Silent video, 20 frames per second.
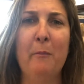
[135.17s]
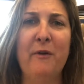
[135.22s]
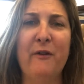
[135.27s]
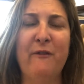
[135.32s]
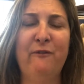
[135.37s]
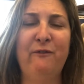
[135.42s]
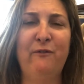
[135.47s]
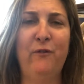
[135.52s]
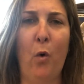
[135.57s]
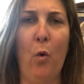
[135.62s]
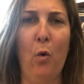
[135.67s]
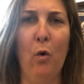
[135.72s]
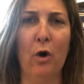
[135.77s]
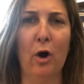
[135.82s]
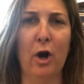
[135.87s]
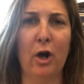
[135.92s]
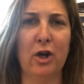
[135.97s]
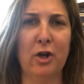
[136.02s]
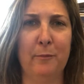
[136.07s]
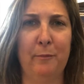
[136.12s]

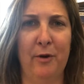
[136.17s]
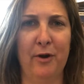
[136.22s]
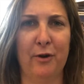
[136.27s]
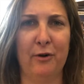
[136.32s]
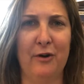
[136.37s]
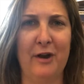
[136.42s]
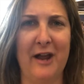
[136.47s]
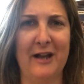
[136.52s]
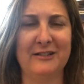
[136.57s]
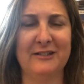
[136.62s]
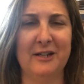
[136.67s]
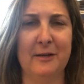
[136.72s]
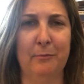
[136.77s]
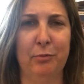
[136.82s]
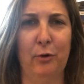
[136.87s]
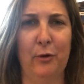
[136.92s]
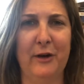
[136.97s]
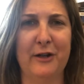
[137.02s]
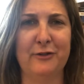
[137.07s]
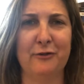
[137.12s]
before you put your next
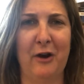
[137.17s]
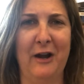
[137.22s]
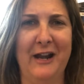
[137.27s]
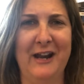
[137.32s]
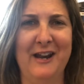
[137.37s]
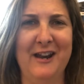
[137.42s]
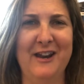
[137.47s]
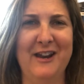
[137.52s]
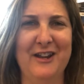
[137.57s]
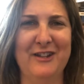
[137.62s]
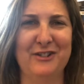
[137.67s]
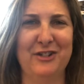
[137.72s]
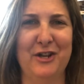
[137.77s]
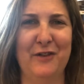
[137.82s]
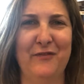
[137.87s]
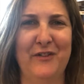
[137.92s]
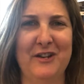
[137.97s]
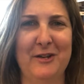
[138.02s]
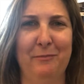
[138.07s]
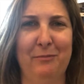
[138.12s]
employee training
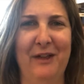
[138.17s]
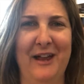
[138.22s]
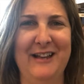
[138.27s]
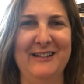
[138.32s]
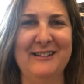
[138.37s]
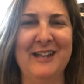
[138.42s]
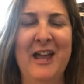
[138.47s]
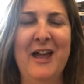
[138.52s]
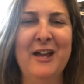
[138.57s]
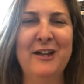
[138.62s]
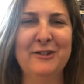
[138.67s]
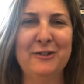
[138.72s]
initiative into place.